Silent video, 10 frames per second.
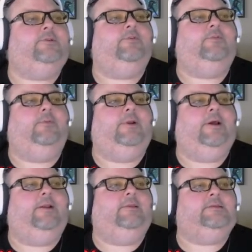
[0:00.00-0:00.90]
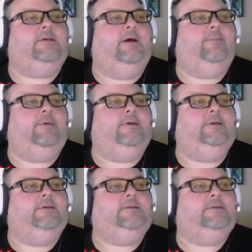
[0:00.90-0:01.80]
if you were going to edit this up
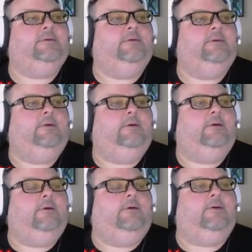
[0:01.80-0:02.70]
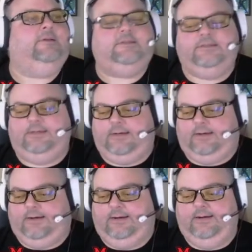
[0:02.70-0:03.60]
is you can see
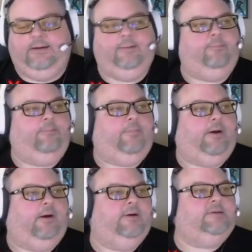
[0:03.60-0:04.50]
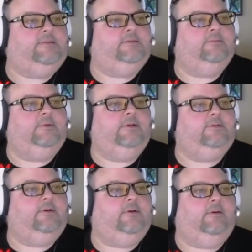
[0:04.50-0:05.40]
I pause when I
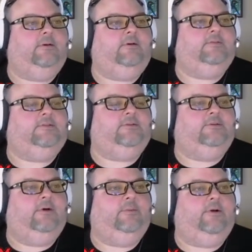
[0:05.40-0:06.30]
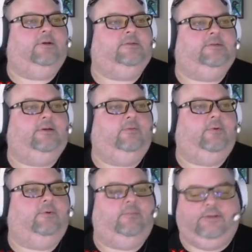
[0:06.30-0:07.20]
talk. A lot of us do. I pause in kind of
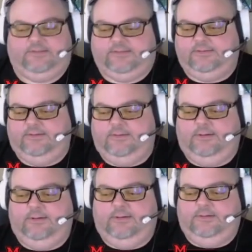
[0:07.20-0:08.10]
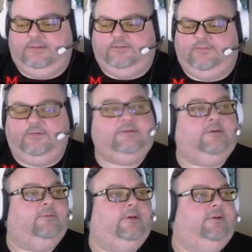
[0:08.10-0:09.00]
weird places. So the first
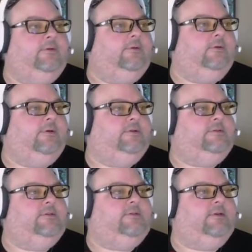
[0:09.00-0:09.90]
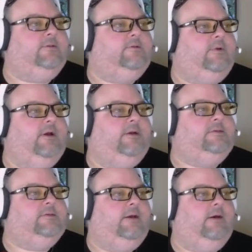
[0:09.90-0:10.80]
thing we can do is just take those
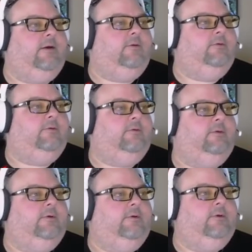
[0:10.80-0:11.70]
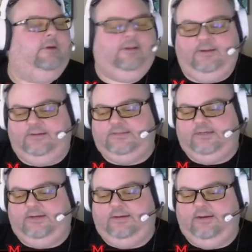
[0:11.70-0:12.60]
pauses out. And you can
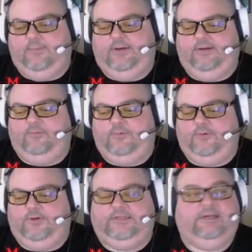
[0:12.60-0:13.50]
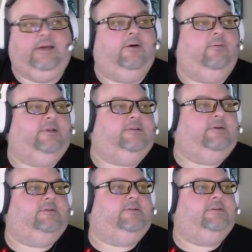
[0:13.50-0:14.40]
decide how many of them you want to take out when it
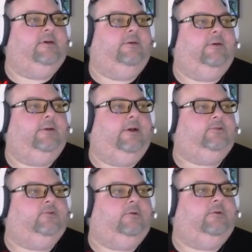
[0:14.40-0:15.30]
starts to sound unnatural.